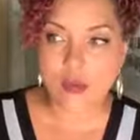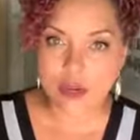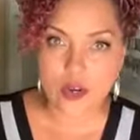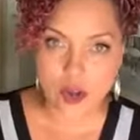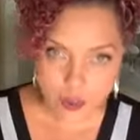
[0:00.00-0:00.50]
I
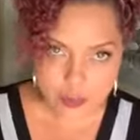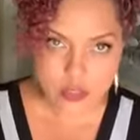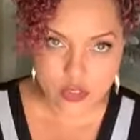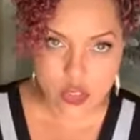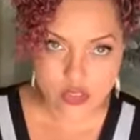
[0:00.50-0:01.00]
want to know how
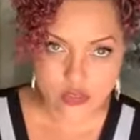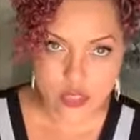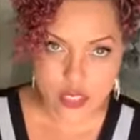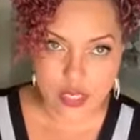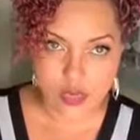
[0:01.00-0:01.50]
much you charge
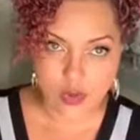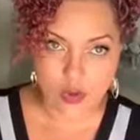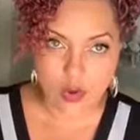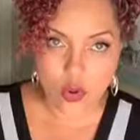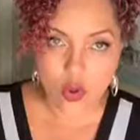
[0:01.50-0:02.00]
for a
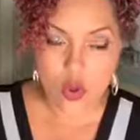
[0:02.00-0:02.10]
keynote.